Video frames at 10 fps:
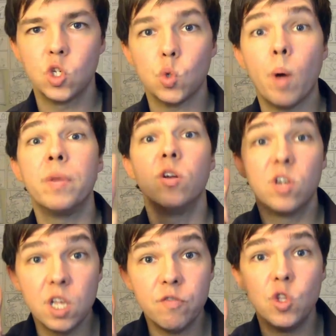so I'm here to
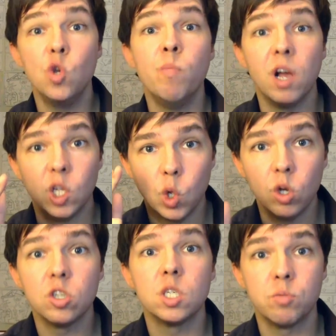give you, my
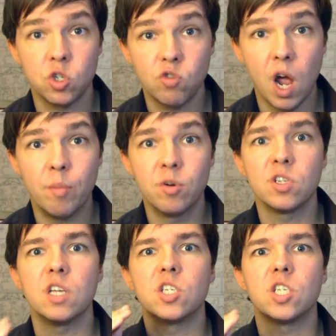loyal subscribers,
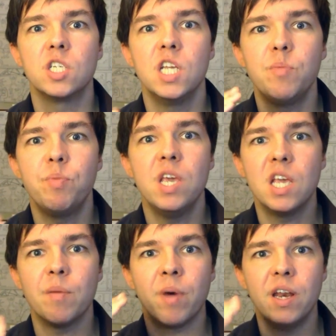a sneak peek
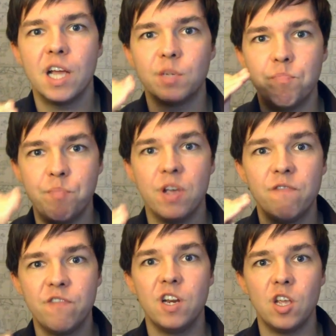at my next big
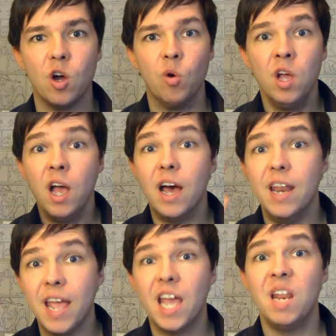video an
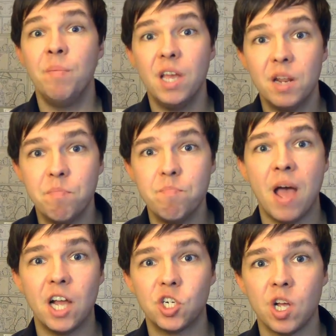animated
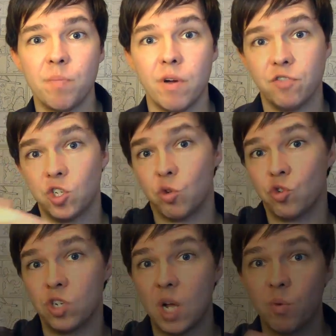mashup of
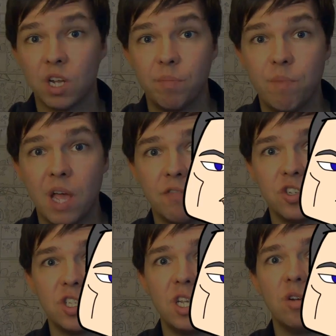Social Network and Man of
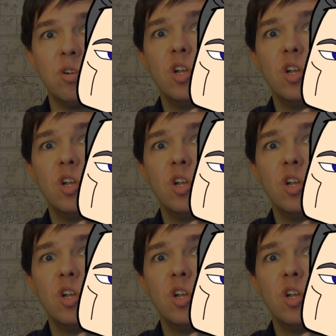Steel,